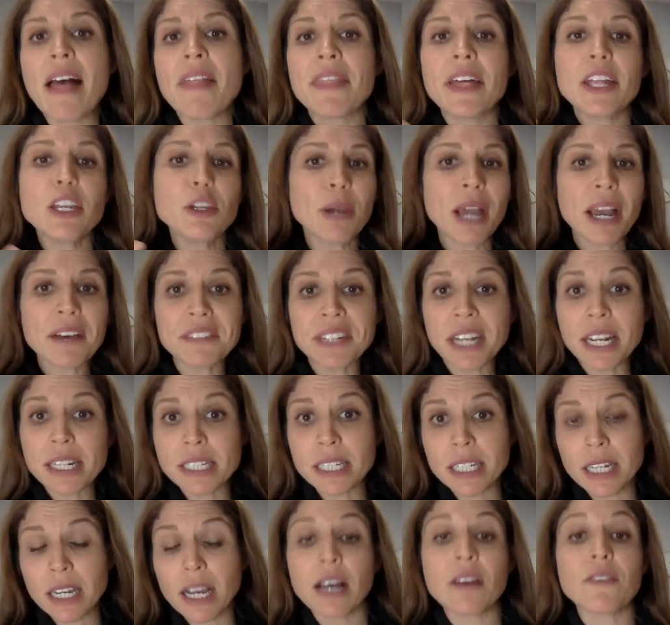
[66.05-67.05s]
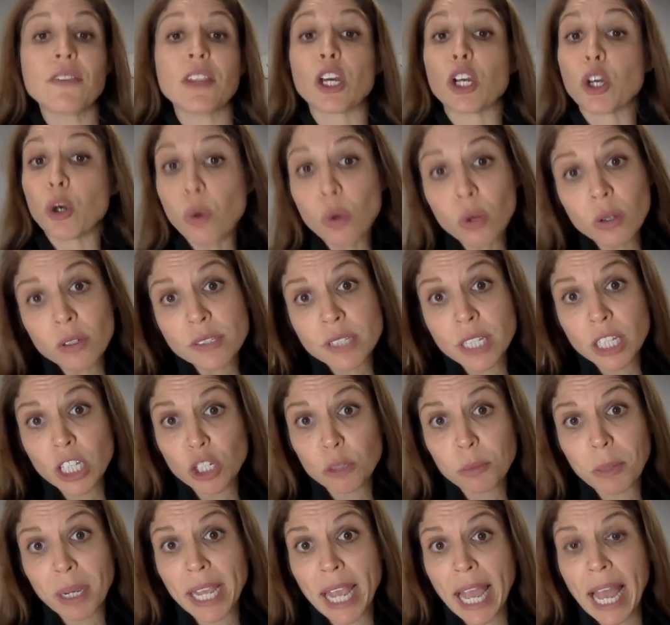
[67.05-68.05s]
Then you have an idea of the goals that
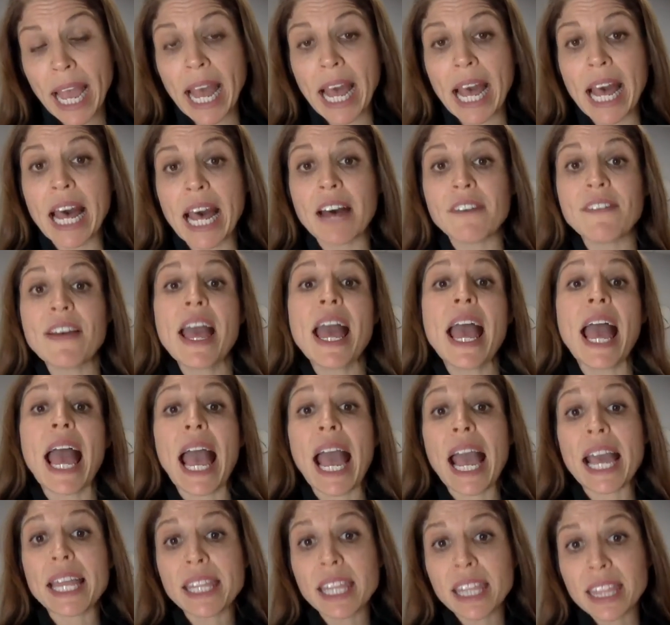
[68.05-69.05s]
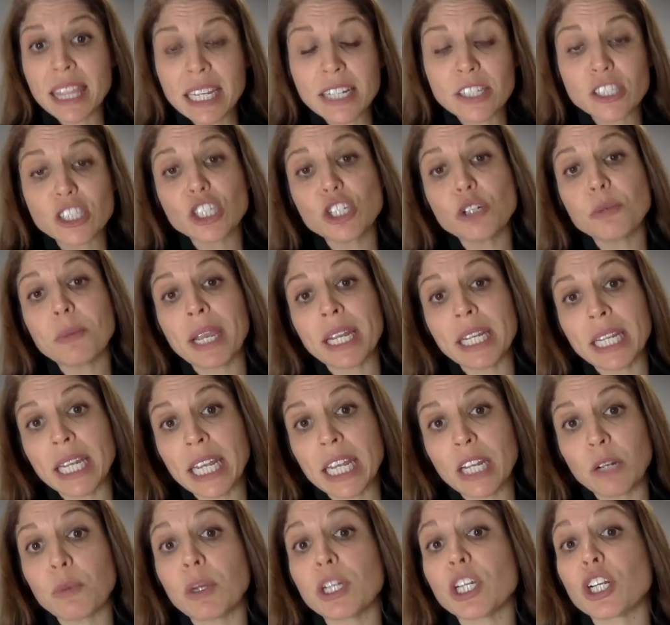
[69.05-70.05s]
you might have and the things that you might
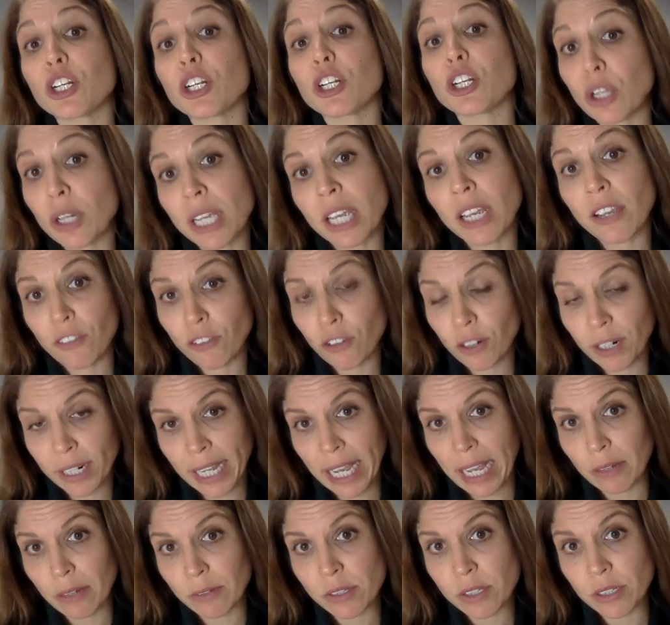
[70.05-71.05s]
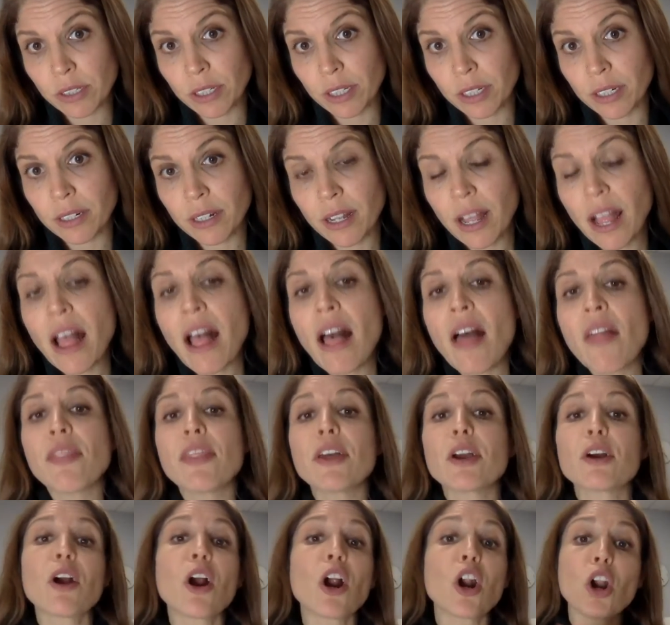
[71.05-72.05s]
need when you're looking for a counselor.
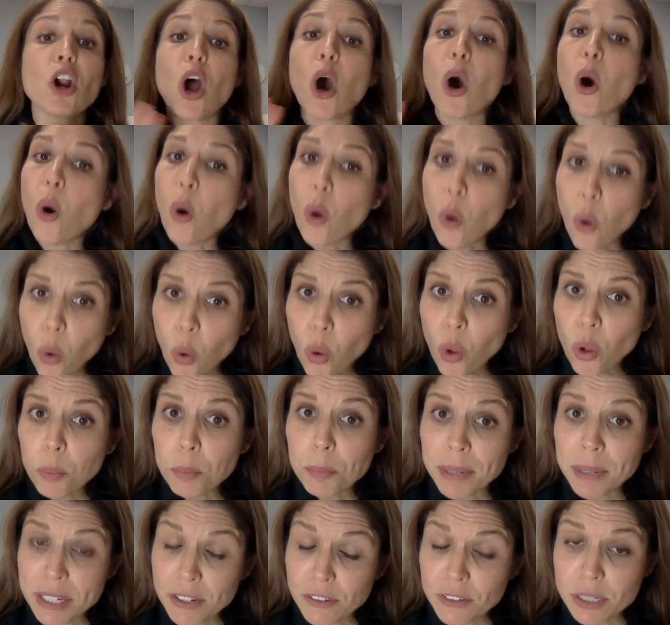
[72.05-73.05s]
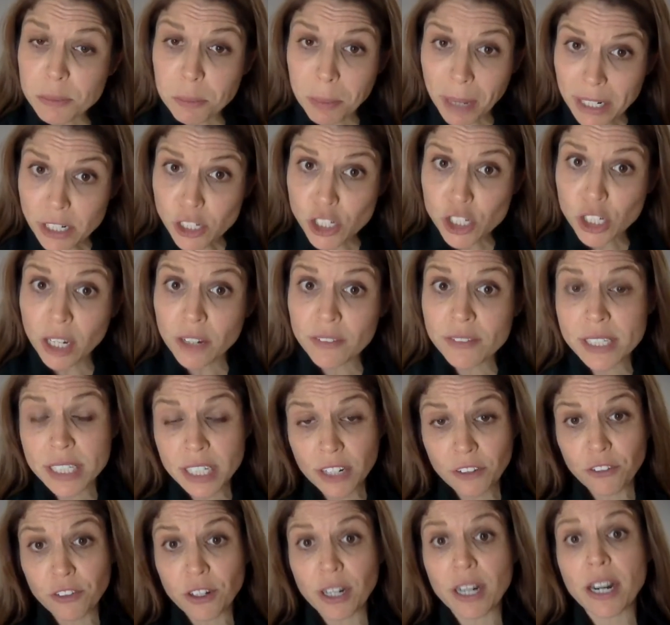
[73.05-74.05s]
There are a whole big bunch of
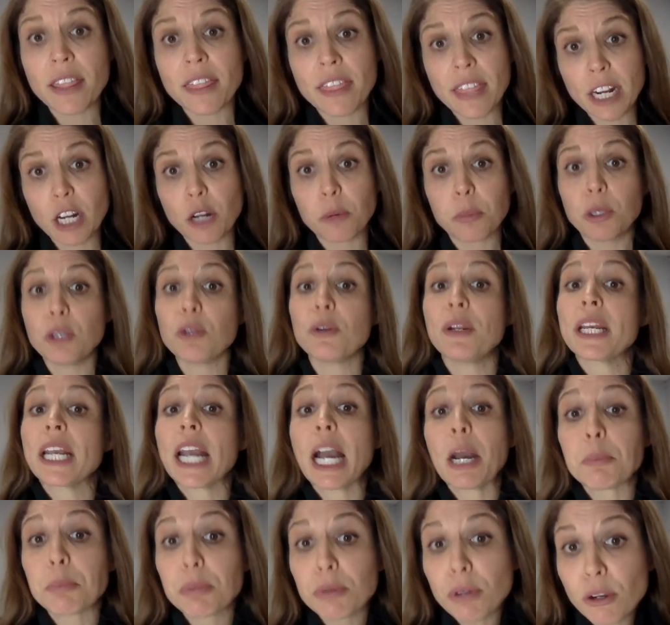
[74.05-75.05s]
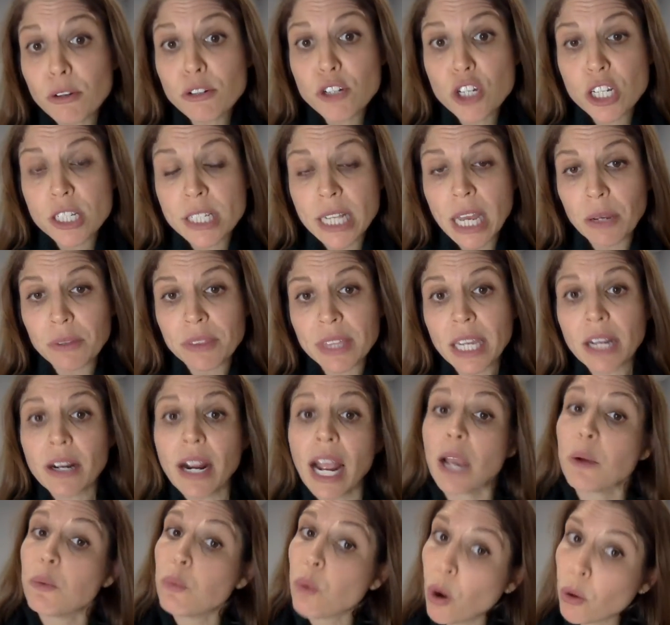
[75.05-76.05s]
different therapeutic approaches out there.
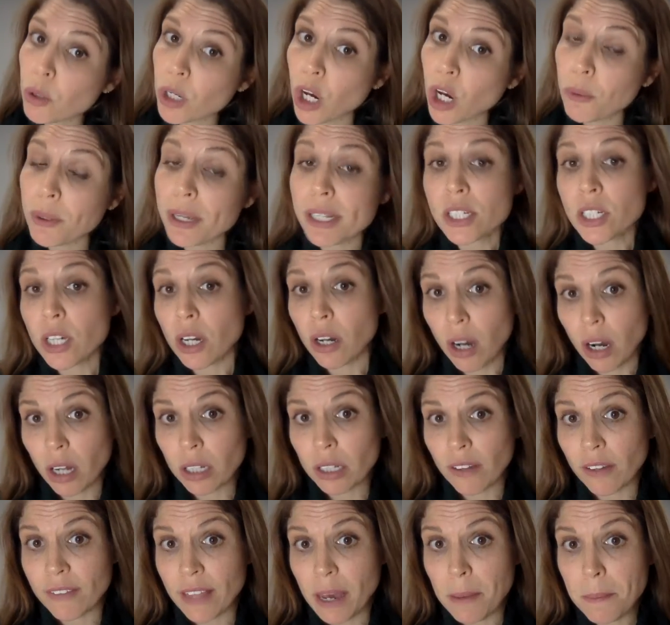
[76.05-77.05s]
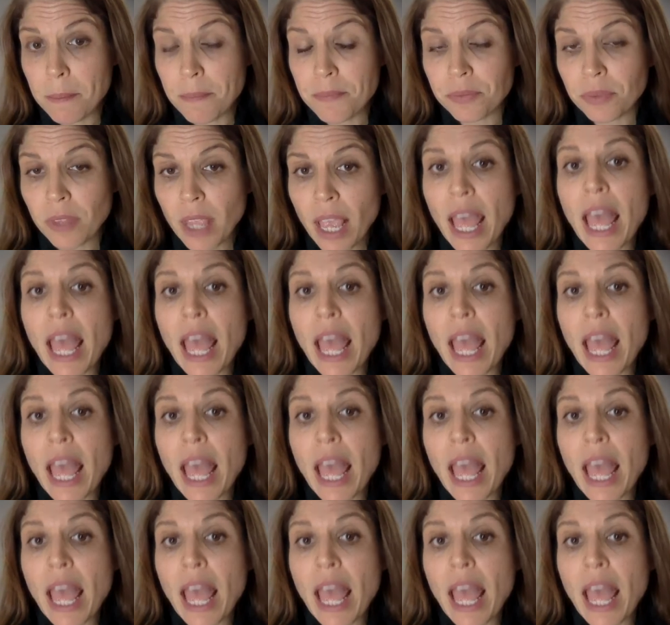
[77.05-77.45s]
I won't go into all of them.